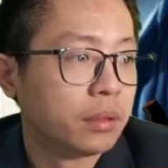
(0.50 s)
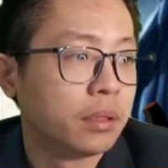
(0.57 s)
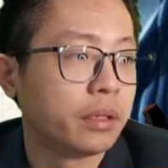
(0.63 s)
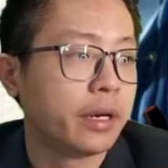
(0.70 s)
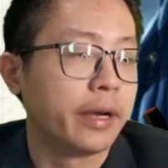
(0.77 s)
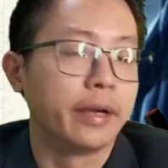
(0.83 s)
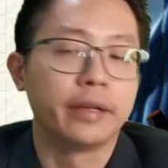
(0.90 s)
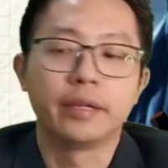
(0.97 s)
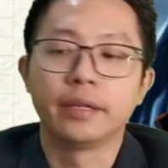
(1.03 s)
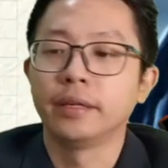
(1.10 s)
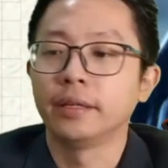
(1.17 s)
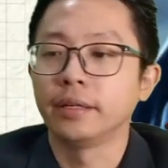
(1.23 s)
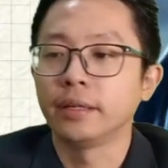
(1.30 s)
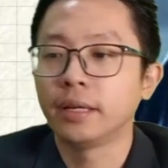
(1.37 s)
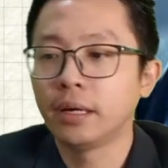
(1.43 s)
Alright,
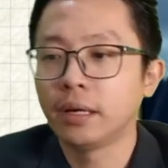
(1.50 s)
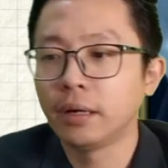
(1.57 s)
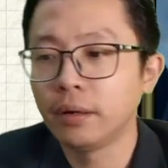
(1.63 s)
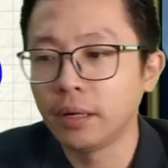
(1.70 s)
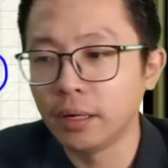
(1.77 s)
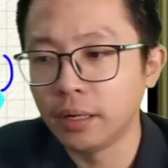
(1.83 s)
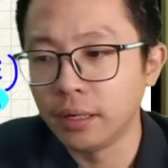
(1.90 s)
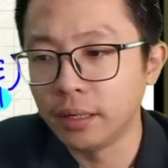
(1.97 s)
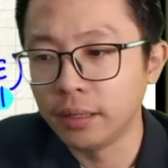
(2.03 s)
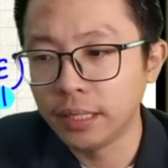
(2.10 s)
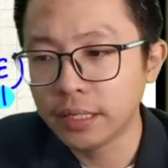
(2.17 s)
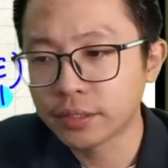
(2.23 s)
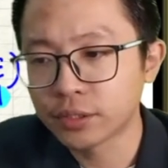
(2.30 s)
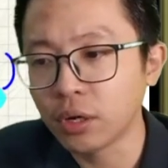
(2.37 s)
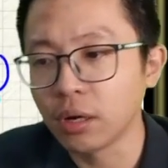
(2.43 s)
now
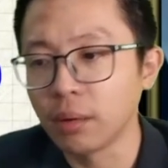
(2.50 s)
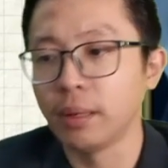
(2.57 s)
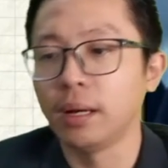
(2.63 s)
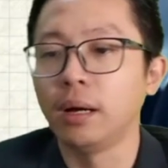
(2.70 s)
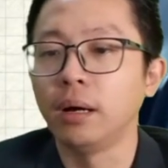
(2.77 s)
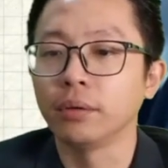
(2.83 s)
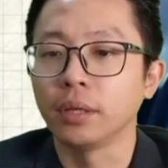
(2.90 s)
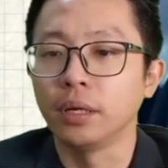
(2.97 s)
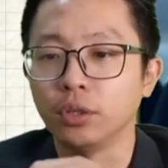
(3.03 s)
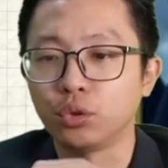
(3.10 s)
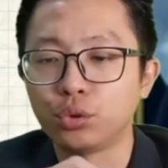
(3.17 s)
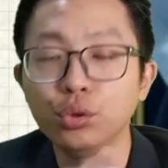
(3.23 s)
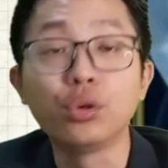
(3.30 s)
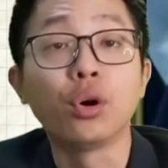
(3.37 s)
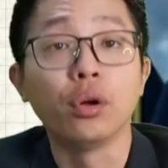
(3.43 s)
let's talk
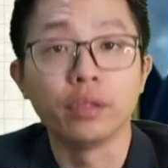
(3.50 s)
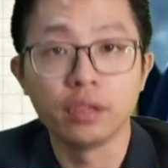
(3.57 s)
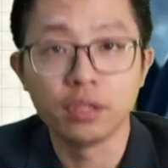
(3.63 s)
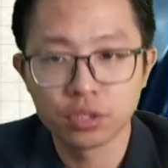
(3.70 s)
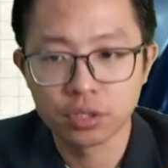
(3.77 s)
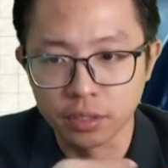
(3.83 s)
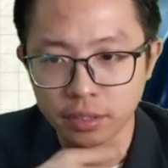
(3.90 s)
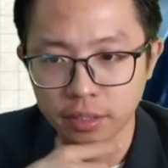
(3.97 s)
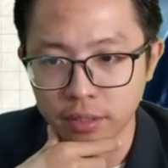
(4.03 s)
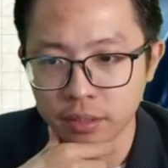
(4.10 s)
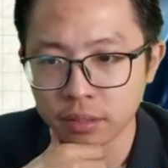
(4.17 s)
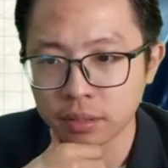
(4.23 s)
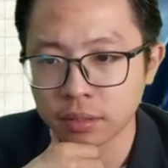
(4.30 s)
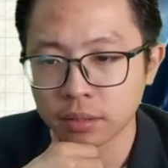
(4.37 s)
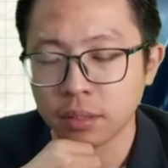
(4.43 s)
about two
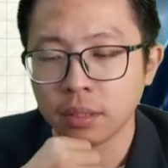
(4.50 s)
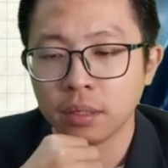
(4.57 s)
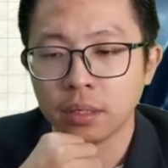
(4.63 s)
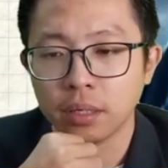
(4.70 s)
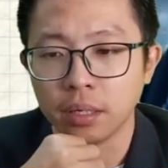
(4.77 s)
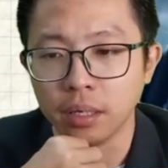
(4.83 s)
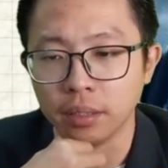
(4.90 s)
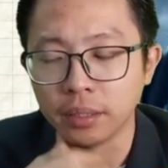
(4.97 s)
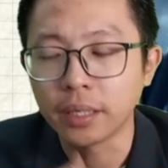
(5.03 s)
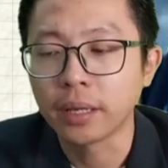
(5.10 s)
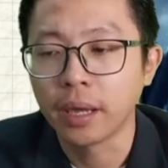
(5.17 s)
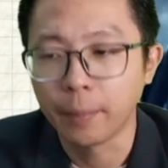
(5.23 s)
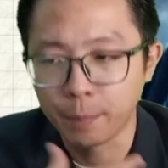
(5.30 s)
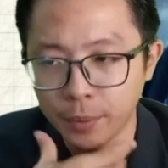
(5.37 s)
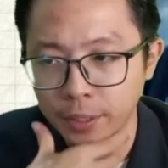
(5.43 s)
conditions that
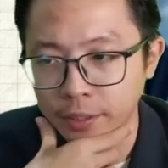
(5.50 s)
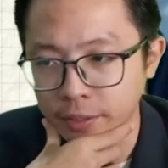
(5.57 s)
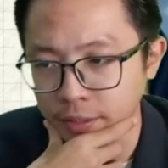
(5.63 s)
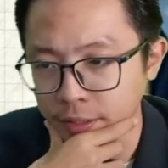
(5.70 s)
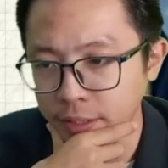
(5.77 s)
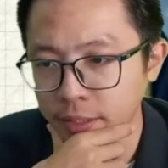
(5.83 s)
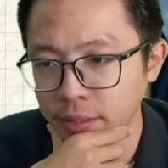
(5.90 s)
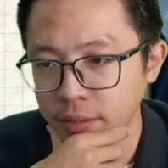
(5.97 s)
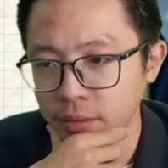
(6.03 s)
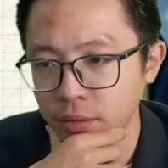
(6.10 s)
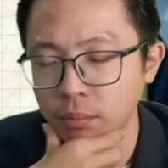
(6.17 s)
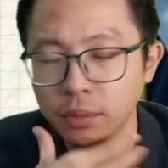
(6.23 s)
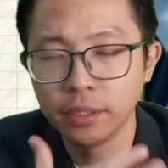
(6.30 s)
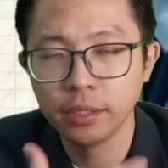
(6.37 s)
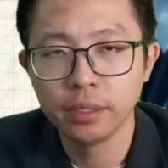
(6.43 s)
happen. Yeah,
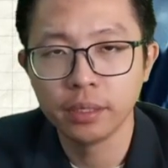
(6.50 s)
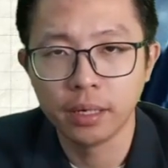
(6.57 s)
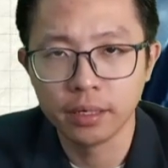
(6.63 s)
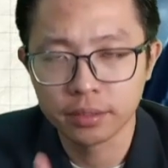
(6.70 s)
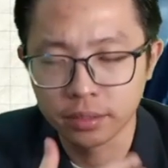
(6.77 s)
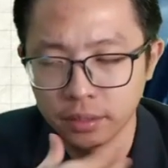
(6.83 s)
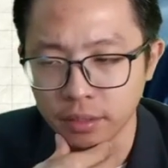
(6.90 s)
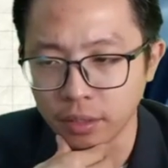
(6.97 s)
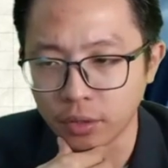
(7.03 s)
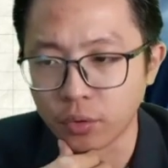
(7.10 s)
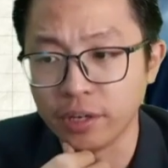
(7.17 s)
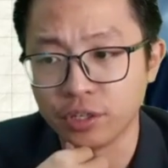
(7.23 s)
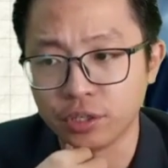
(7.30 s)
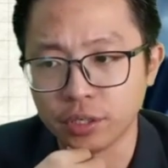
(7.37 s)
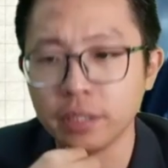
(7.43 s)
normally asked in the
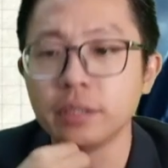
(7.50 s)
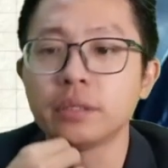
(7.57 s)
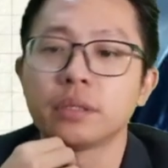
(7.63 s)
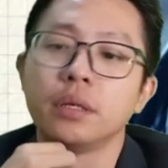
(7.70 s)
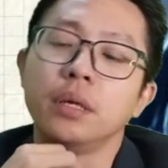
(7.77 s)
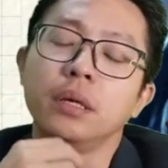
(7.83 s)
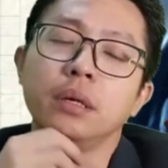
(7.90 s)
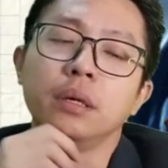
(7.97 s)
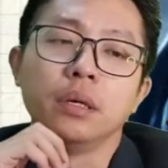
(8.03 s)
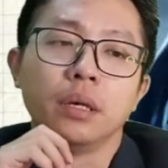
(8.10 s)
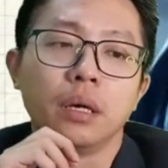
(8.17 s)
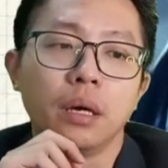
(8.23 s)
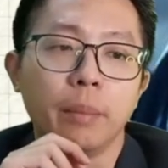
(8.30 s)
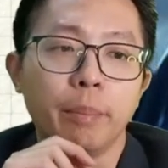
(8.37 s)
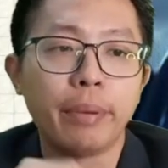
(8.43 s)
questions.
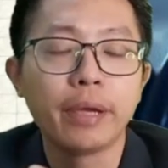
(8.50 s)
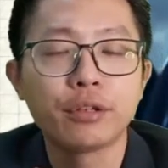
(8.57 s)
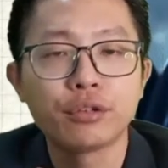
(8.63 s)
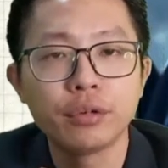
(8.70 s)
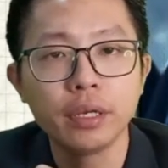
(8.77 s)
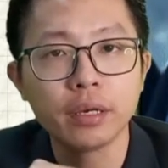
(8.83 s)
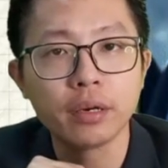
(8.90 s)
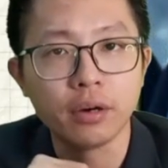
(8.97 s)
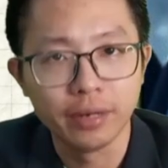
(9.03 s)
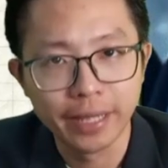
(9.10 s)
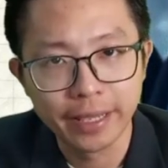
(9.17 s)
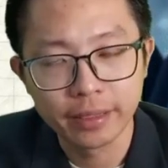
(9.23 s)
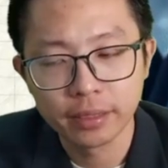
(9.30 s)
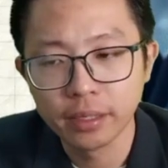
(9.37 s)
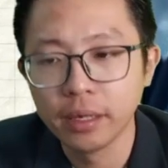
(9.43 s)
Battery
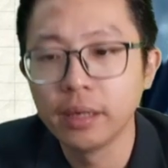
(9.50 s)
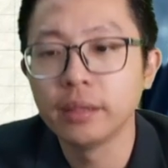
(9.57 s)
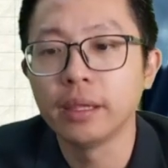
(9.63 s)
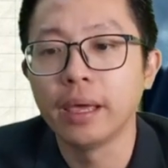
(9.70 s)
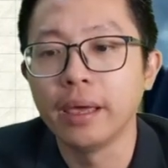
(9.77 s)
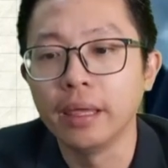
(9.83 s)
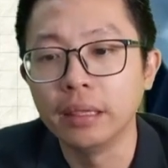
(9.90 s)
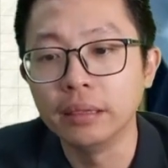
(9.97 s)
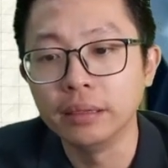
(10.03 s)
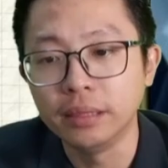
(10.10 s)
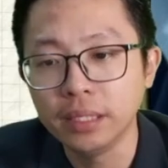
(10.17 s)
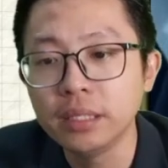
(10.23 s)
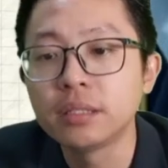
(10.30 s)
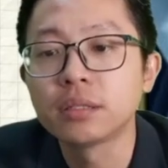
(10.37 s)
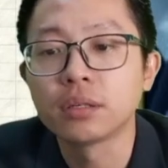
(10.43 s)
connected and
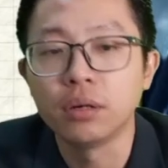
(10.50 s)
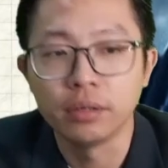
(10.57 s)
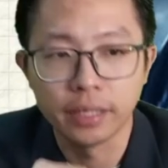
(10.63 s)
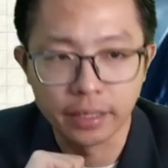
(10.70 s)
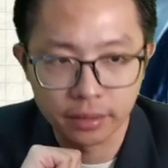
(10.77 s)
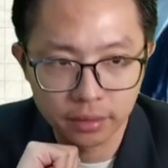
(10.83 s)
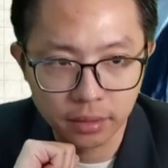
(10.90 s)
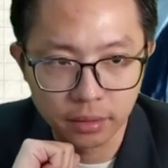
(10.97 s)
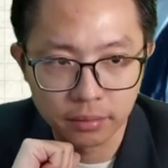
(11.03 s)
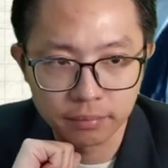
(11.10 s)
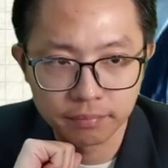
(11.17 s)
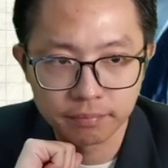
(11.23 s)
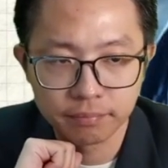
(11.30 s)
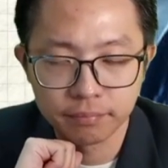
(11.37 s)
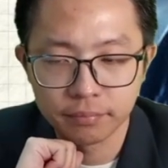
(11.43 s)
disconnected.
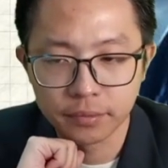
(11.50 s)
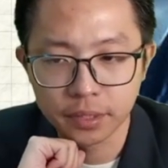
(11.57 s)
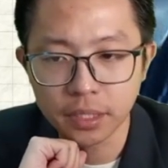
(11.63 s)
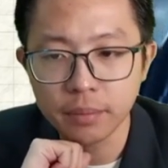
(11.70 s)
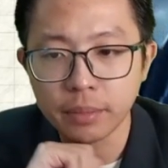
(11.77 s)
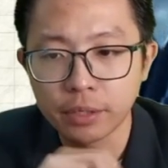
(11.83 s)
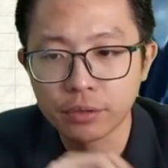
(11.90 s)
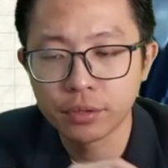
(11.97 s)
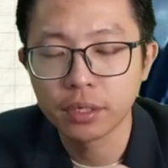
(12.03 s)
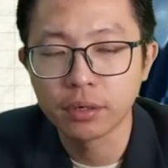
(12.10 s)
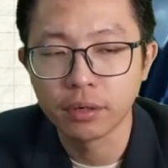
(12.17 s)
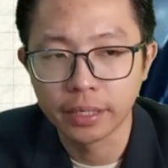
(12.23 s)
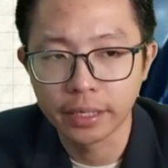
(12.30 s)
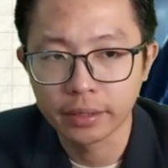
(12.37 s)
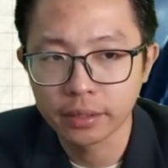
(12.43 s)
Battery
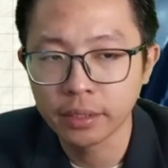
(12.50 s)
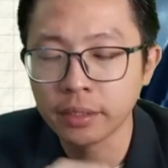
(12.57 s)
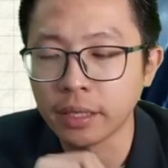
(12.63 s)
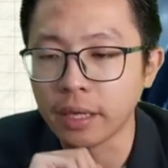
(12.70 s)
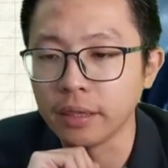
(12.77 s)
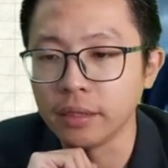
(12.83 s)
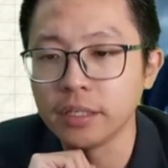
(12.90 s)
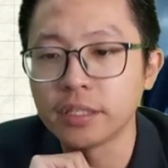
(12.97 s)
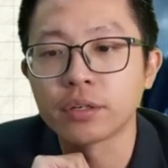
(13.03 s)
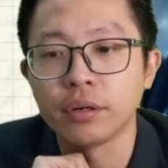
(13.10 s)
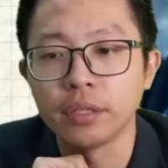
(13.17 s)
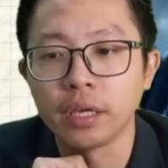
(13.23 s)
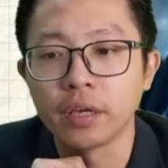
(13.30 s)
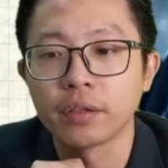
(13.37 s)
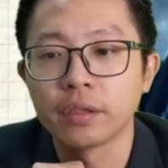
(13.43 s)
connected and
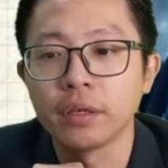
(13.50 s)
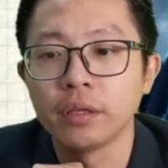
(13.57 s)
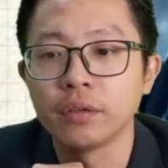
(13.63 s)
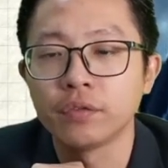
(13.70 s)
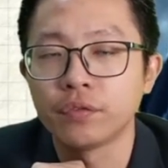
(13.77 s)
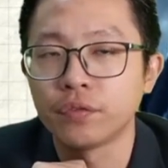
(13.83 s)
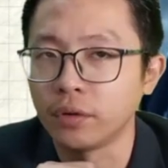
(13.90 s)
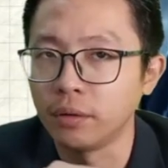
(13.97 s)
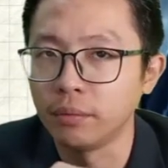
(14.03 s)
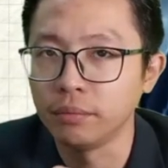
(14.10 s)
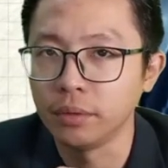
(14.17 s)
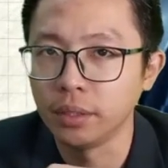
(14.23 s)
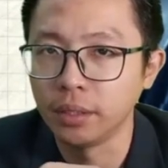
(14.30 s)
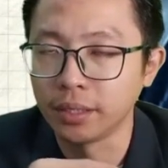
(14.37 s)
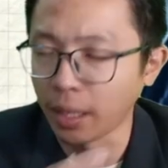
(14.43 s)
disconnected
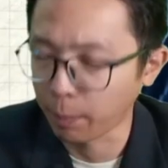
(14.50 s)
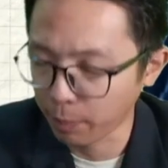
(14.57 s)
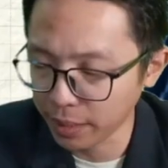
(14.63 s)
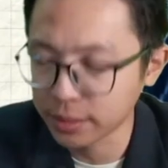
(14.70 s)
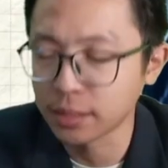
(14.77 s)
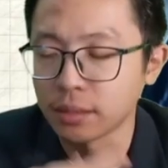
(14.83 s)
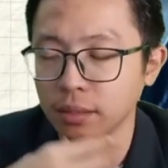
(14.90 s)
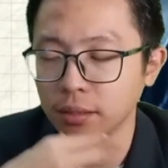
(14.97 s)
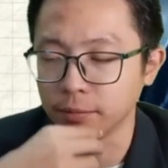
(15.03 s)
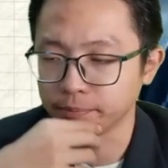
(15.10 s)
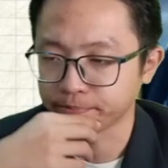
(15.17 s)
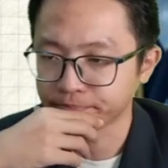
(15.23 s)
from the capacitor.